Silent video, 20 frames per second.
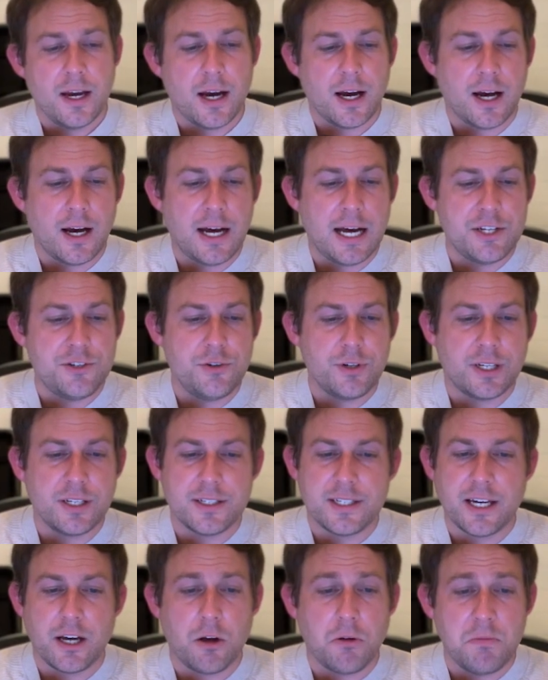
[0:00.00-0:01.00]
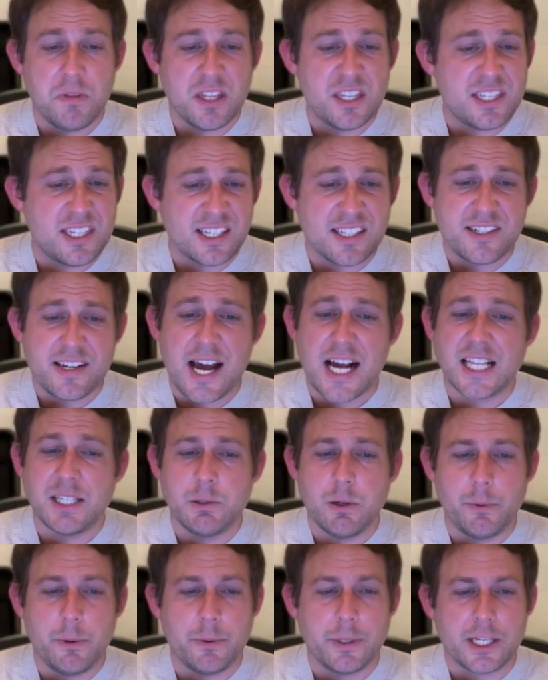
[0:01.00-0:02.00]
Uh, as you can tell, that's exactly
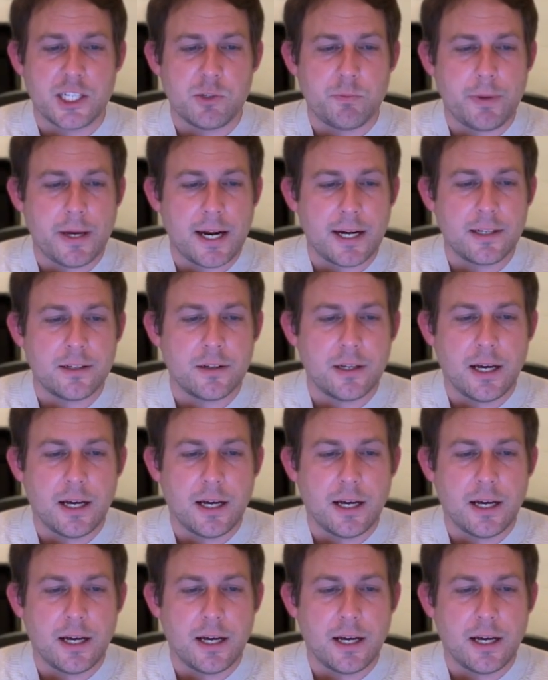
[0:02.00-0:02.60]
what we would expect.